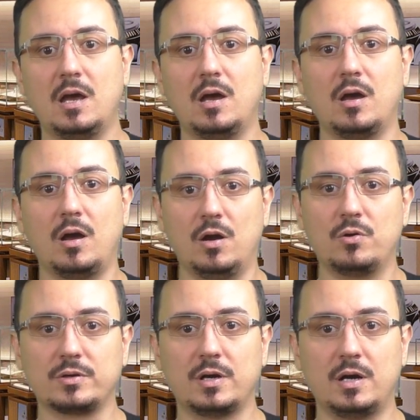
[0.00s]

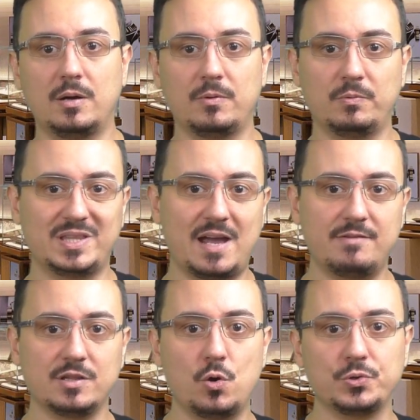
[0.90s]
along with
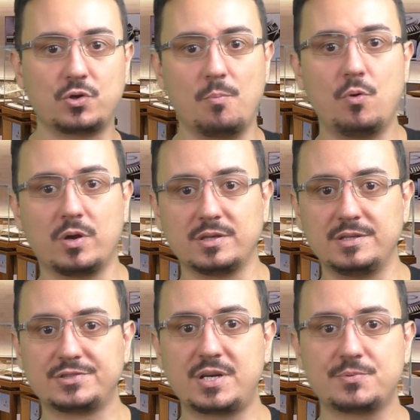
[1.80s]
every node, component and
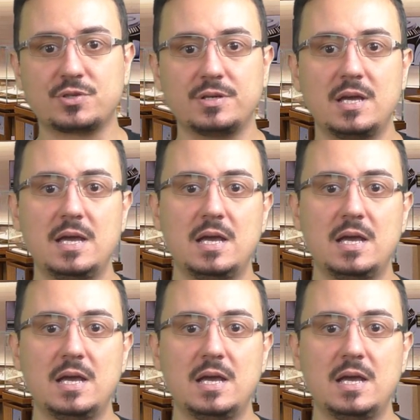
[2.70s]
description,